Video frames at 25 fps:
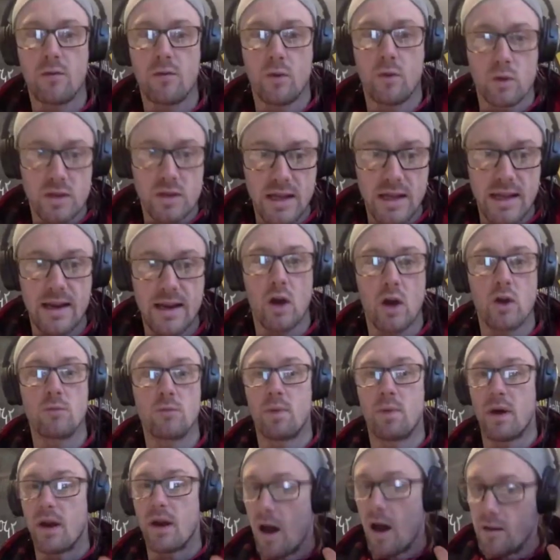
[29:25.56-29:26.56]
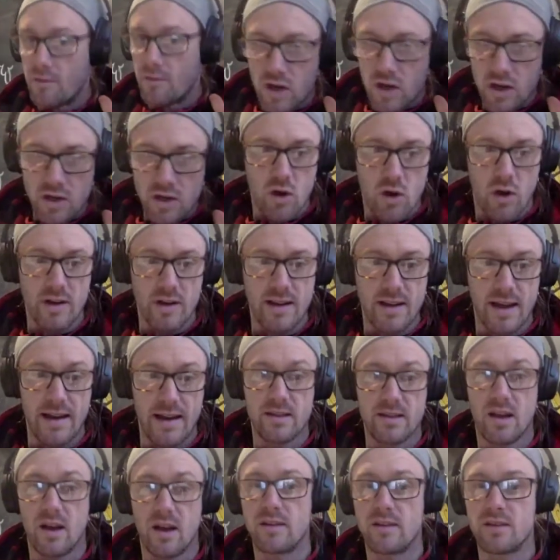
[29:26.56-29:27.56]
or deload, but I've just got to get it
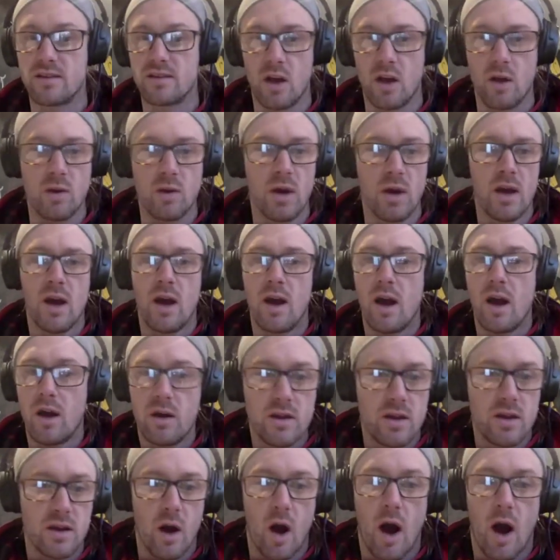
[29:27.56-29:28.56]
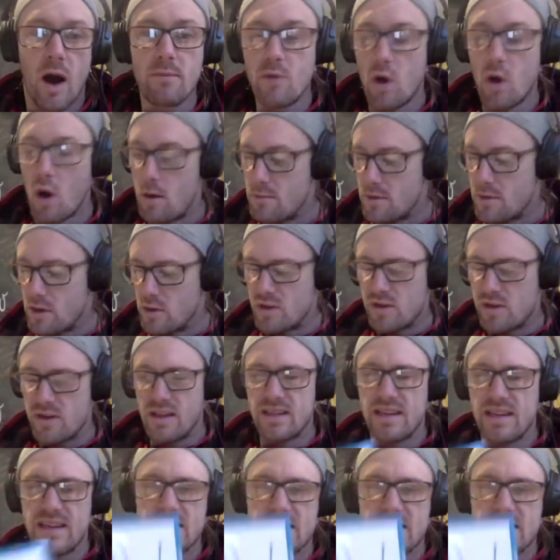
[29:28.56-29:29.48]
done. So, I'm not immune to this. Is